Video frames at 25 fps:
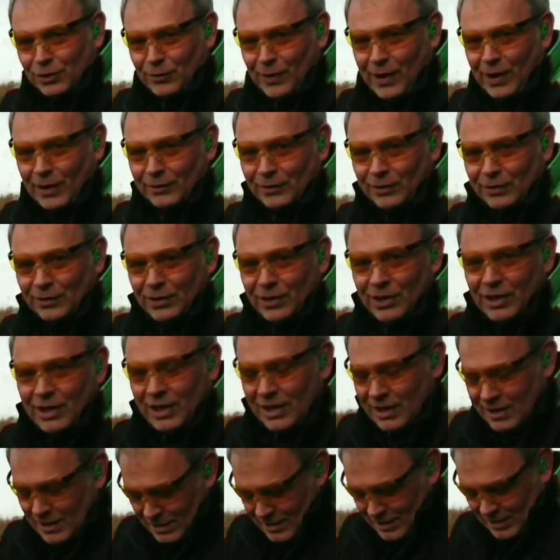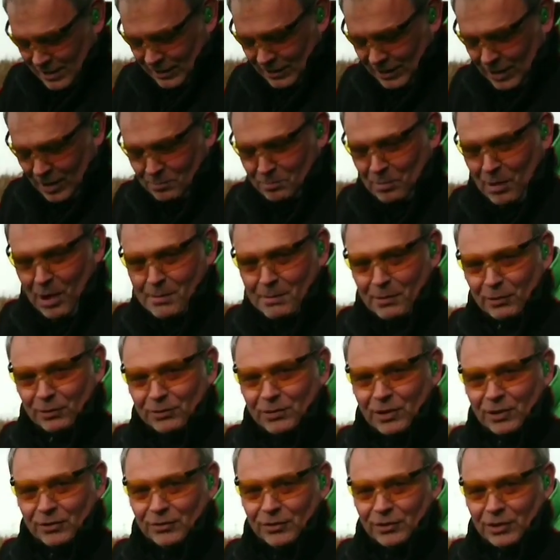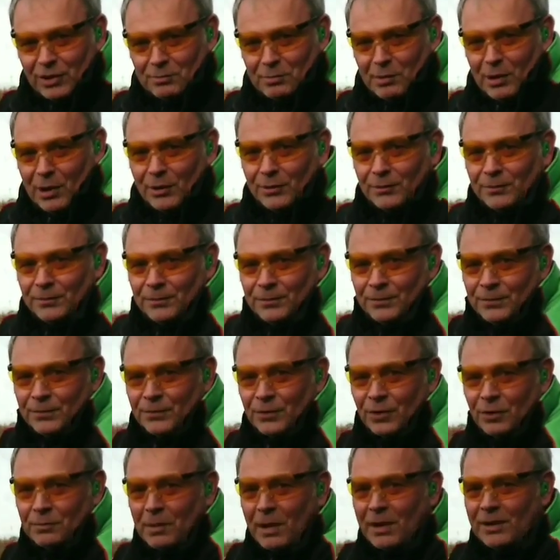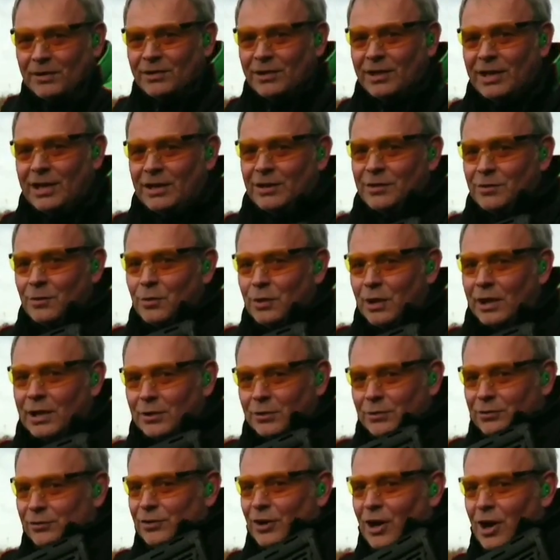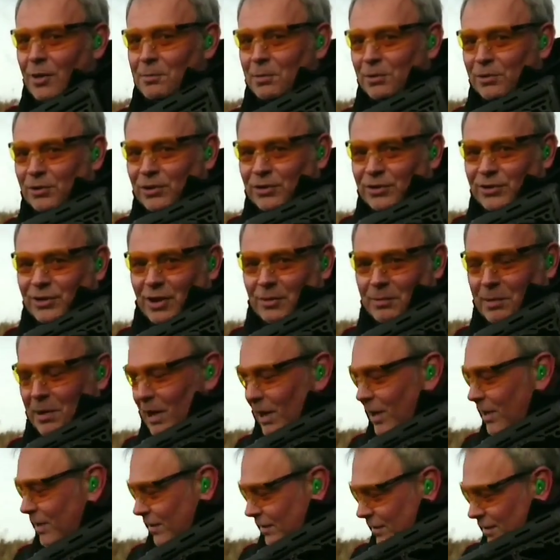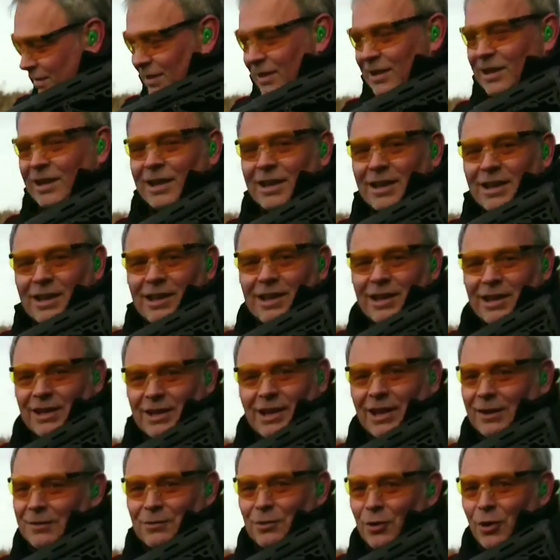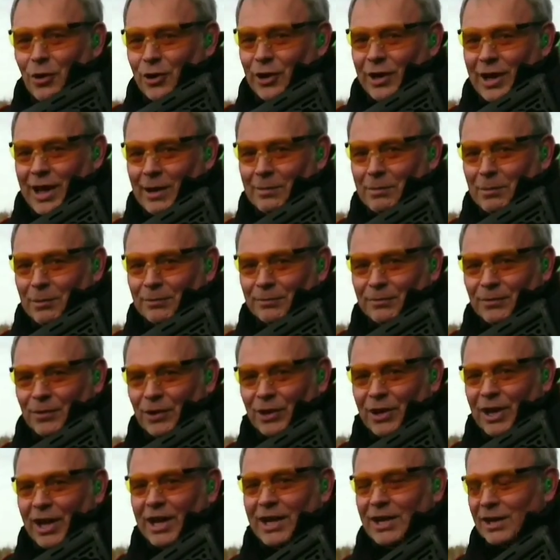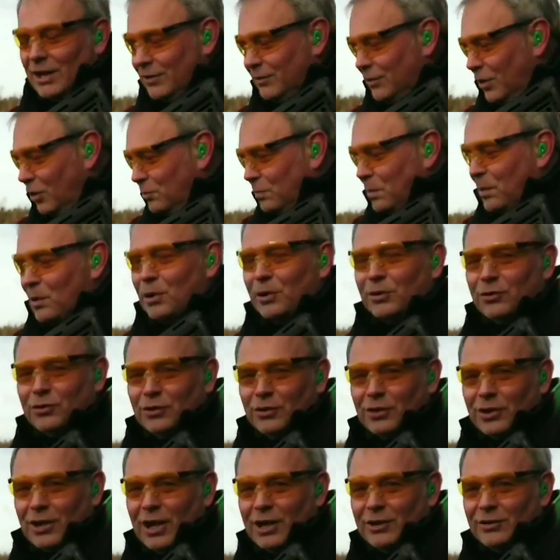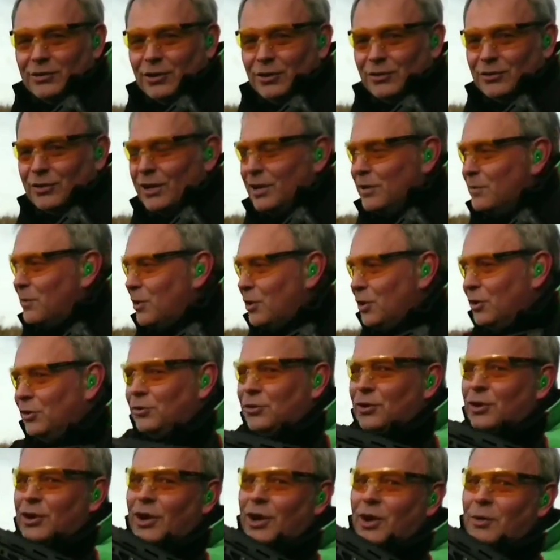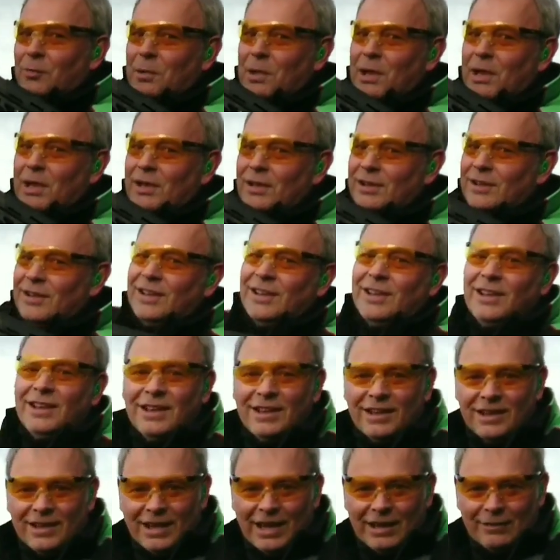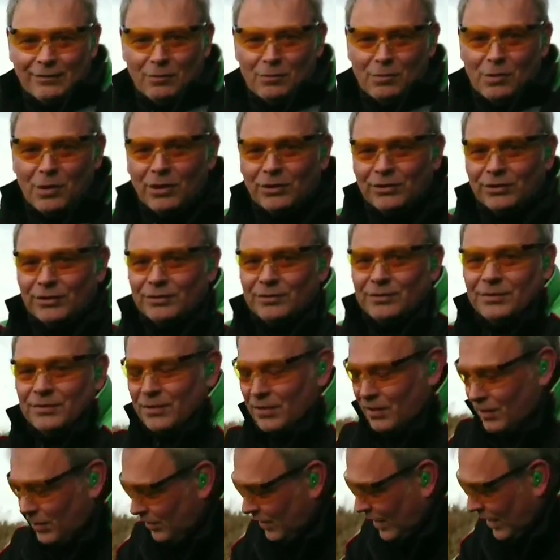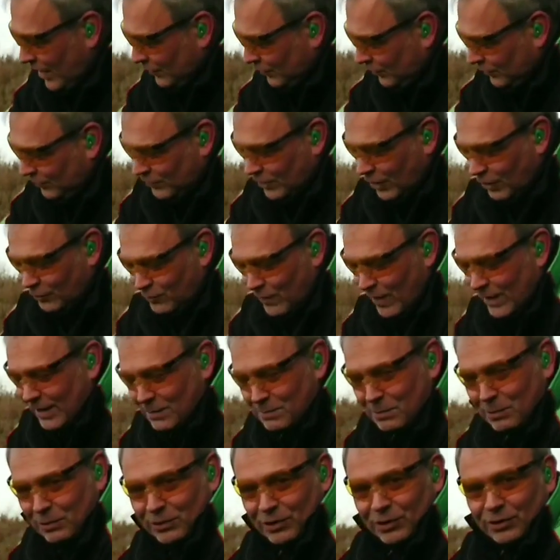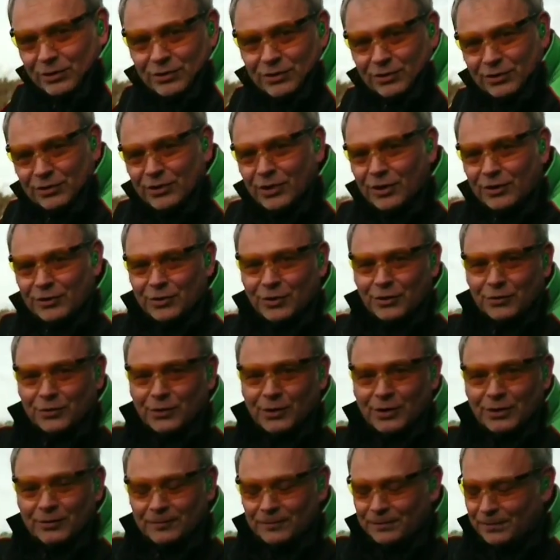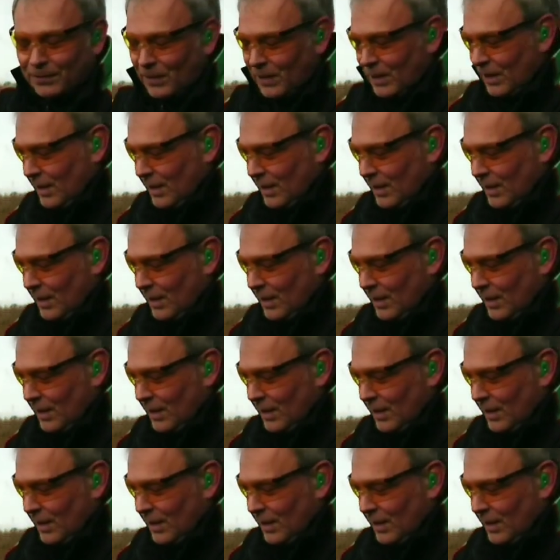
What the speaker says: to the ground and that butt must touching your belt. So basically, all that little start position up here, yeah, not gonna happen, okay? And those people who shoot clay shooting, where you used to go up here, even worse. That's just a ready position to start off with.